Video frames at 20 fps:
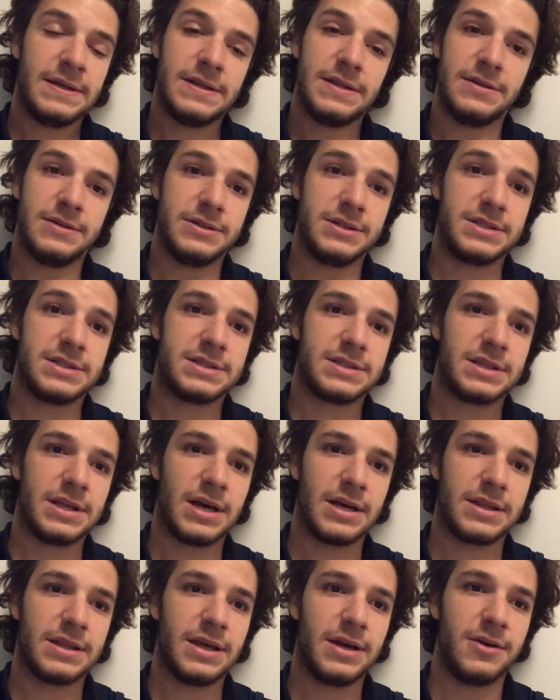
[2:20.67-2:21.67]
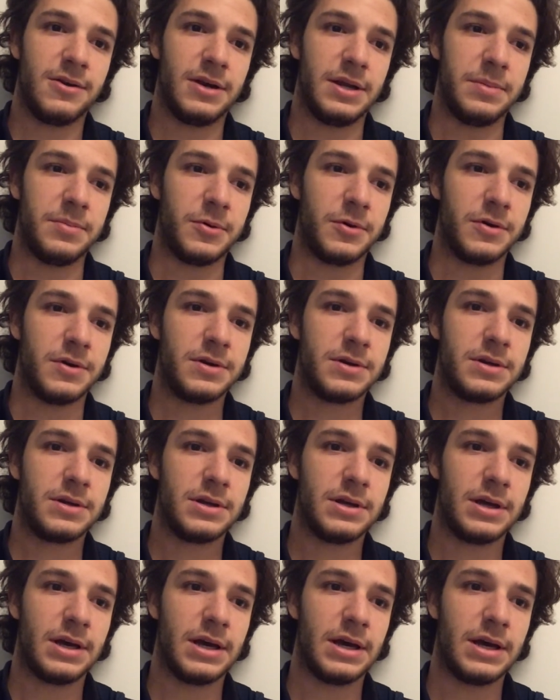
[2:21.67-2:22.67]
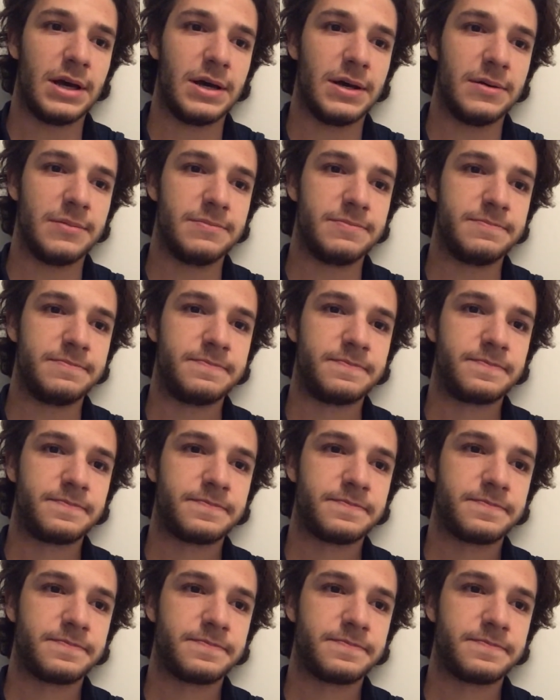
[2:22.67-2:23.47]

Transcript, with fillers: they're just not there anymore um,